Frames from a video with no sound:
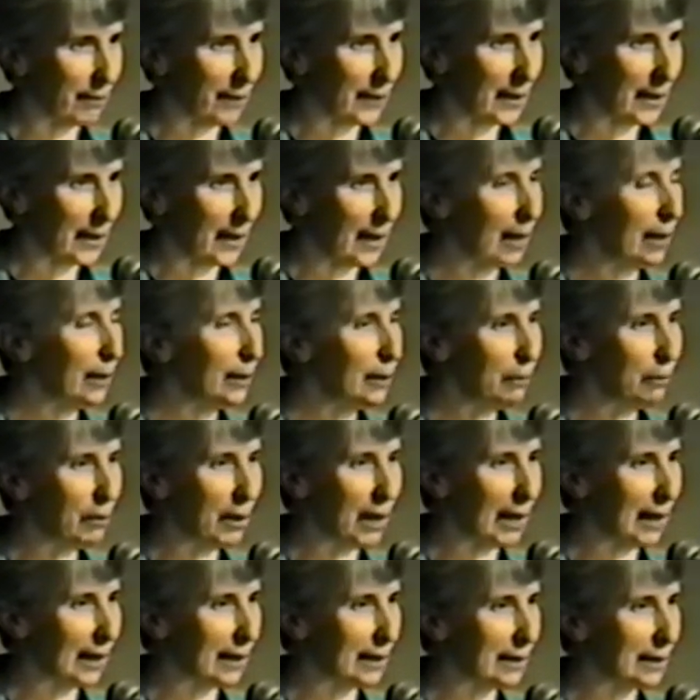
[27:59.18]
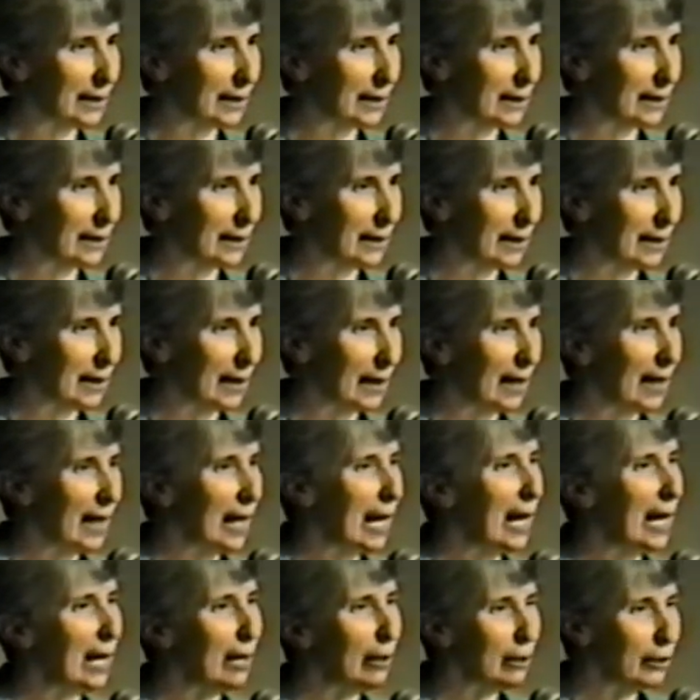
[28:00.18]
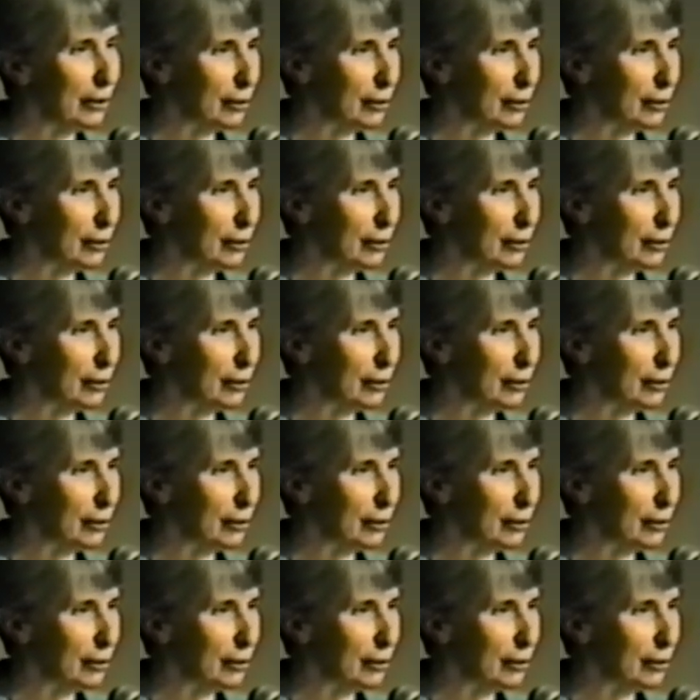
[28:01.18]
Otherwise, how are you